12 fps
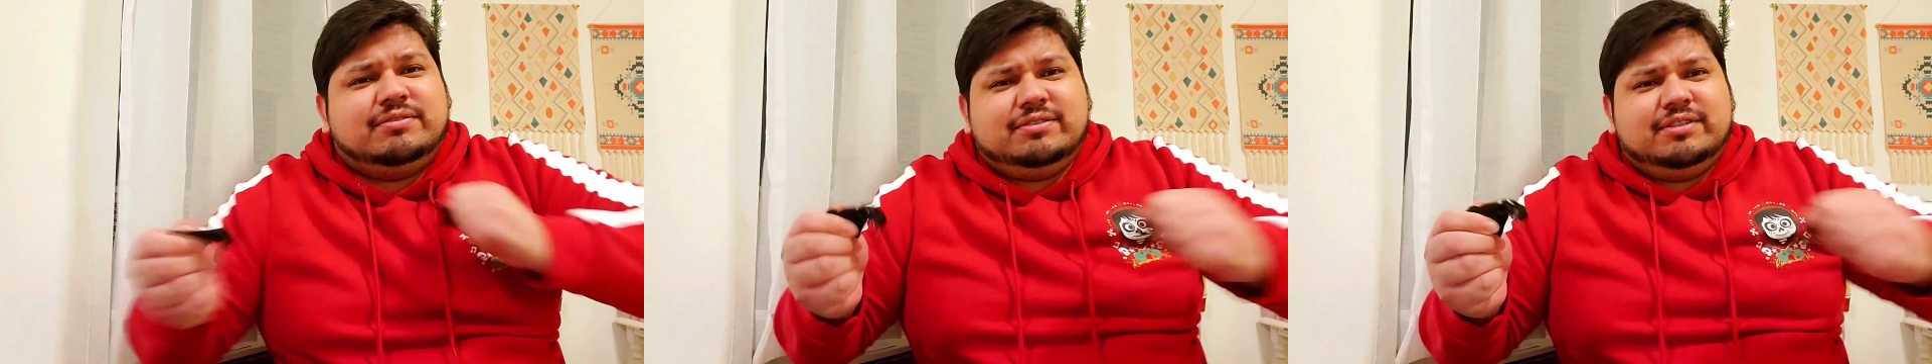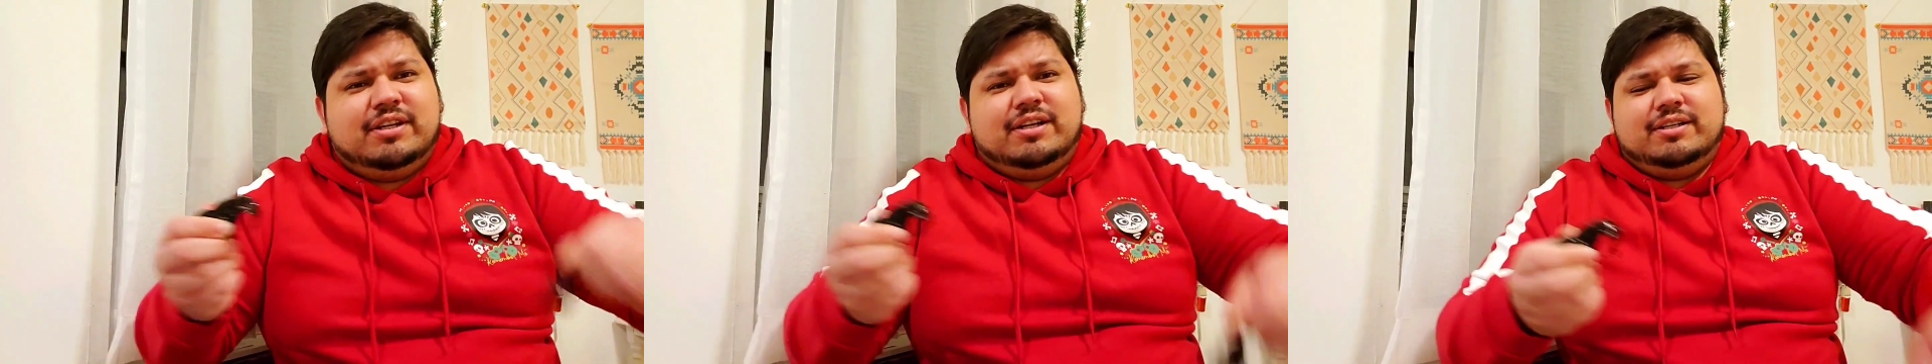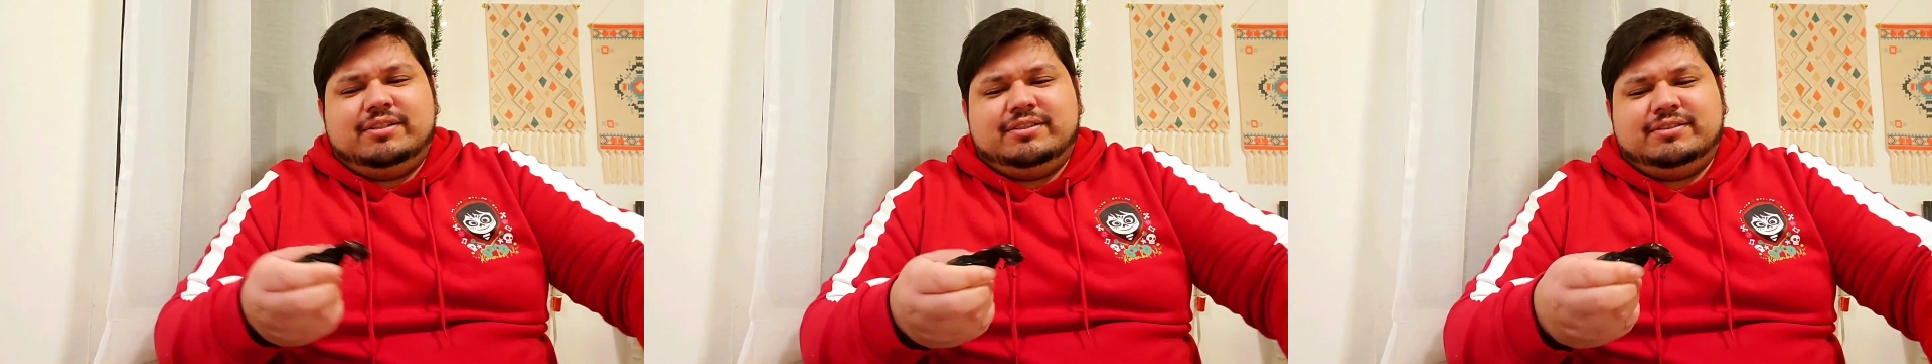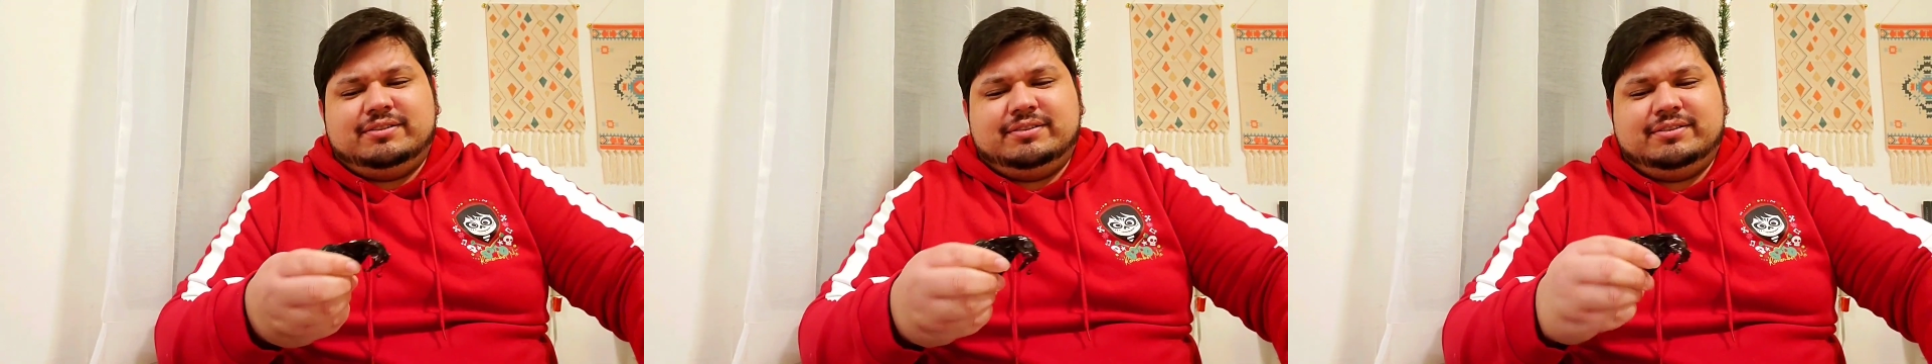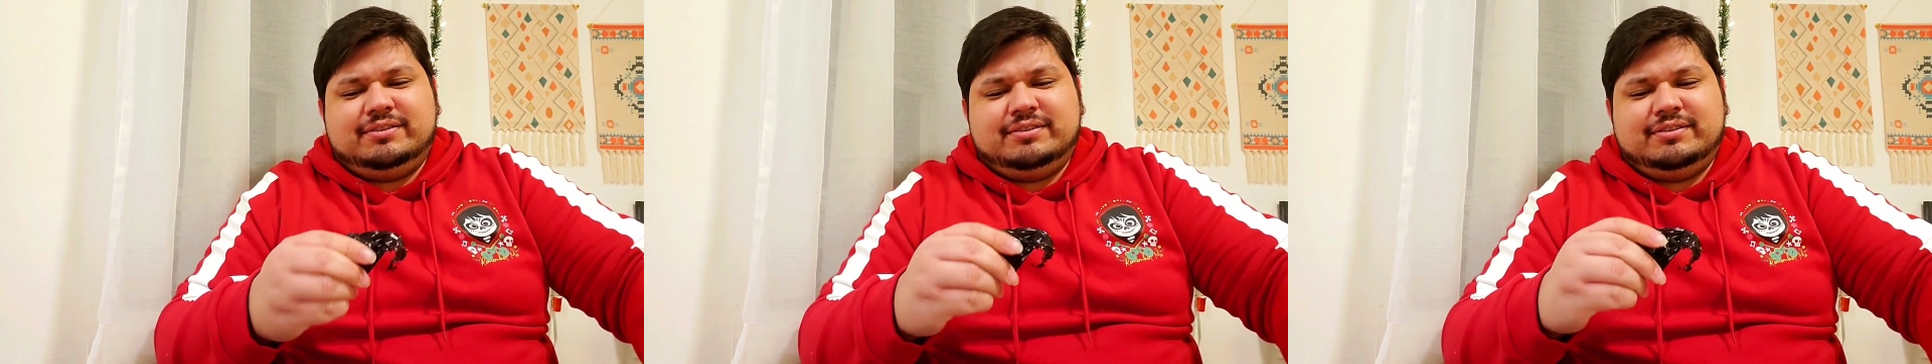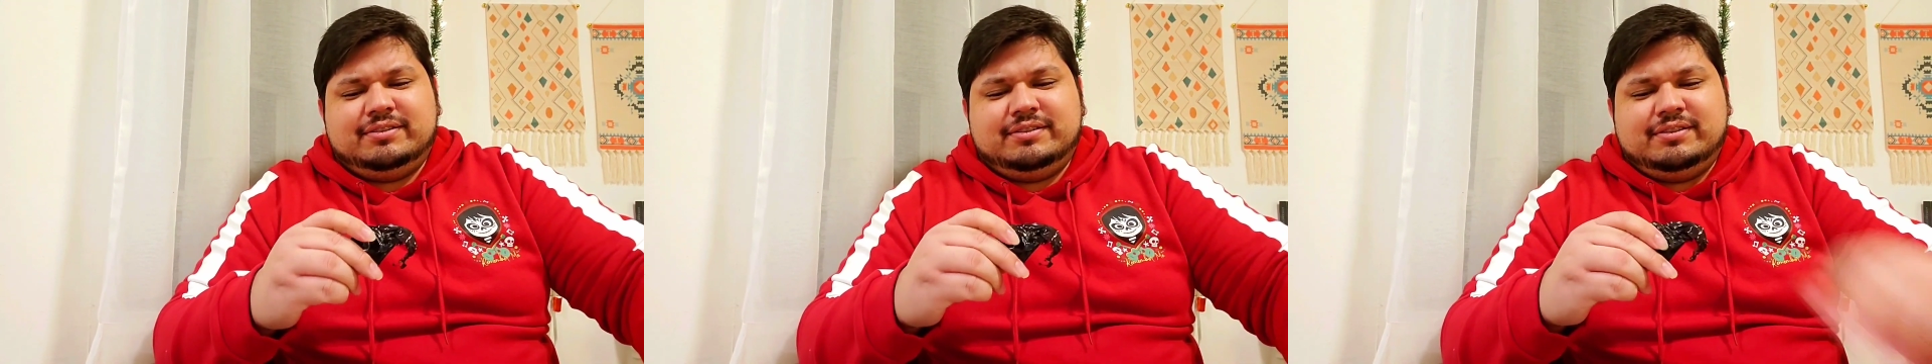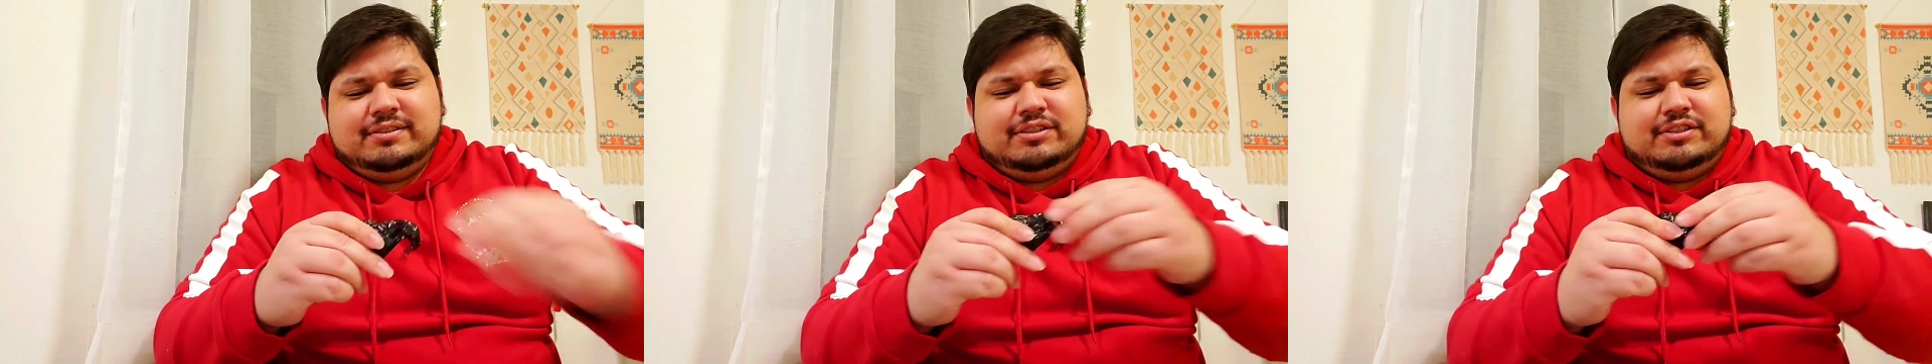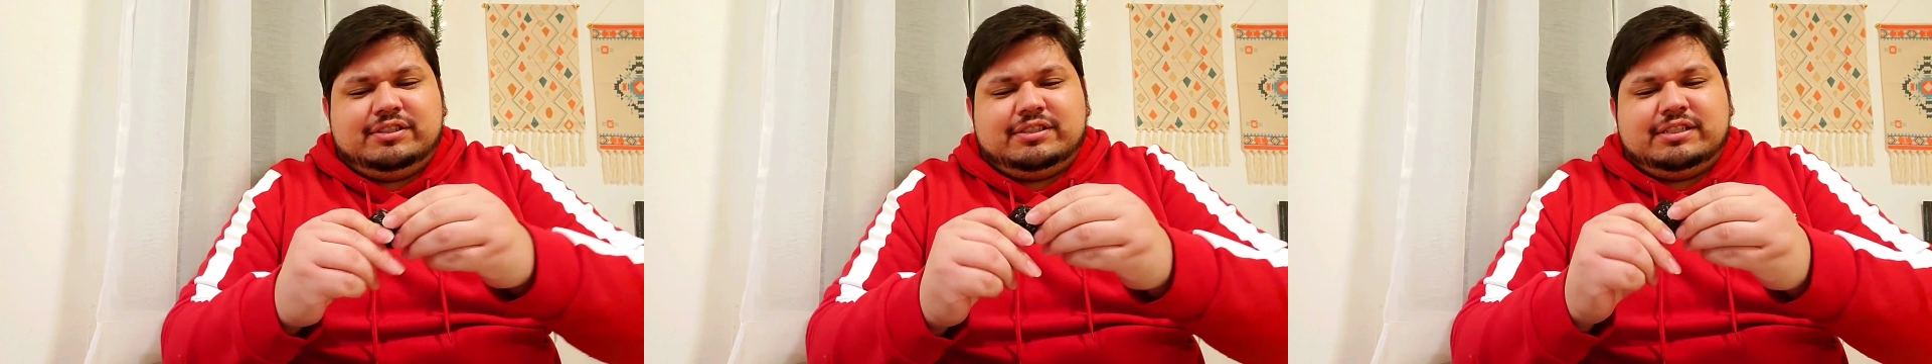Ugh.
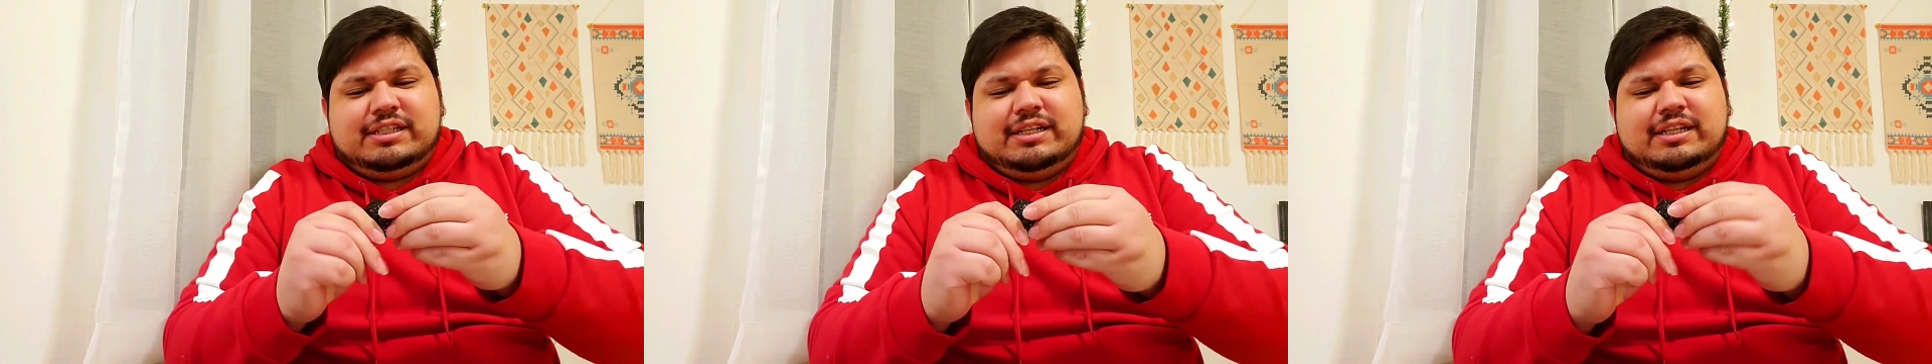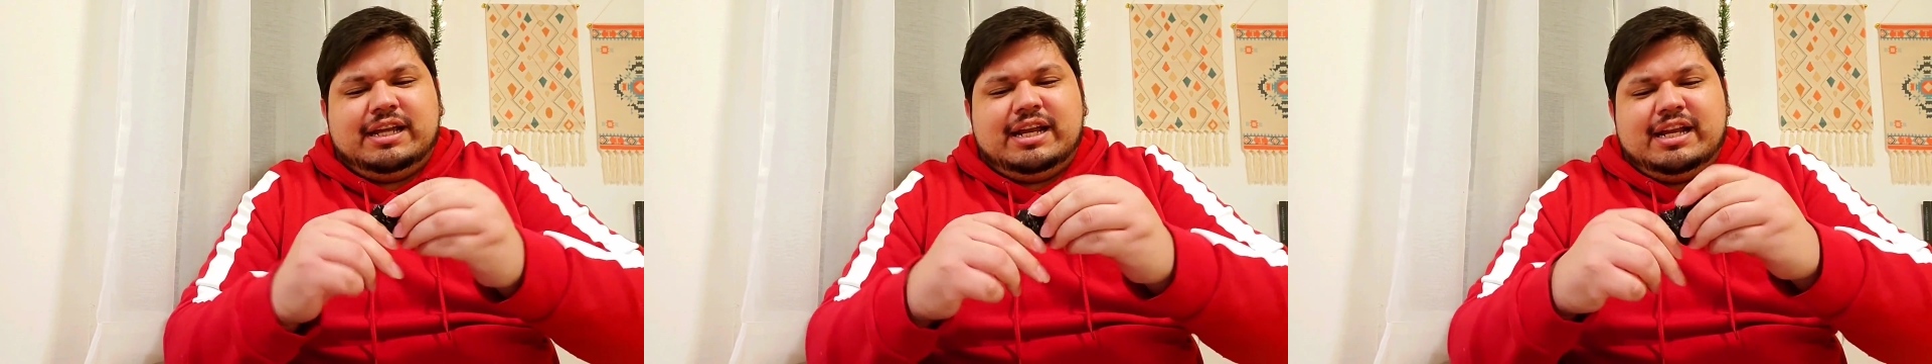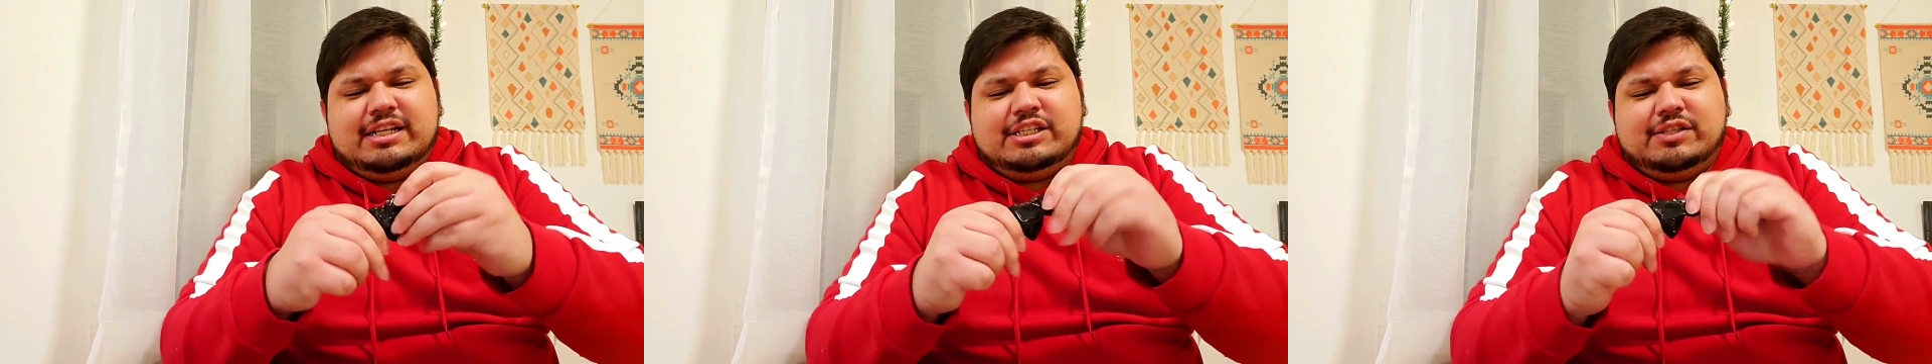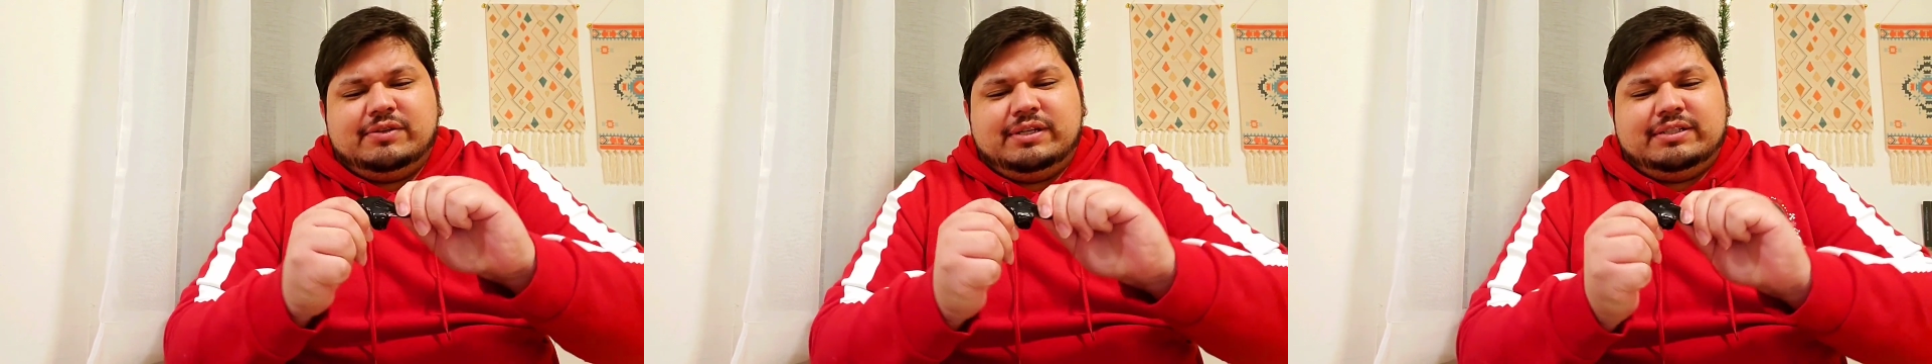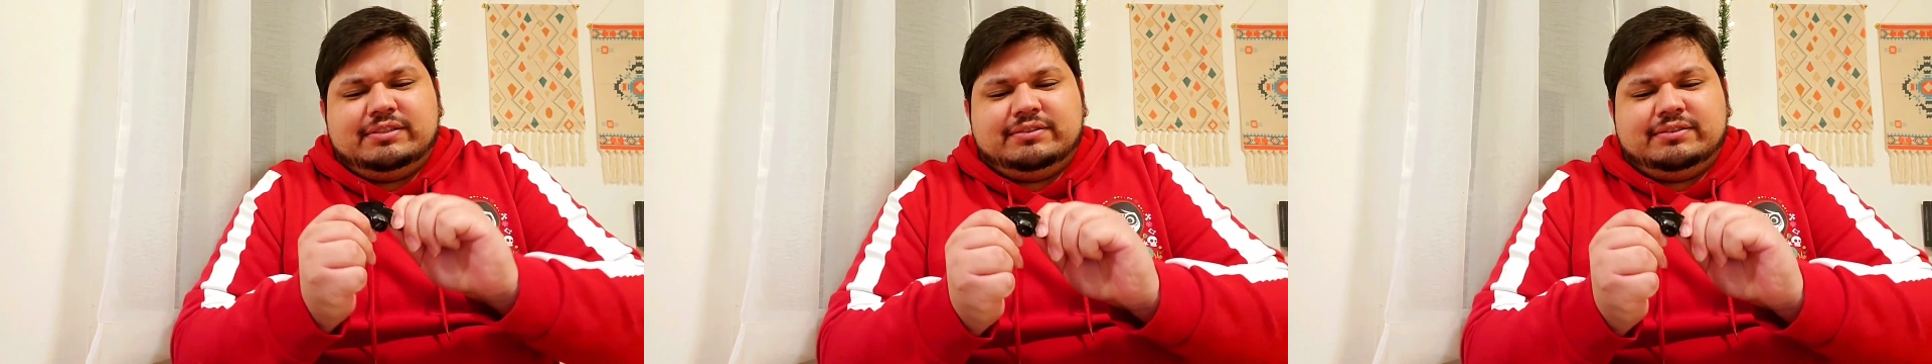Just gotta get into it.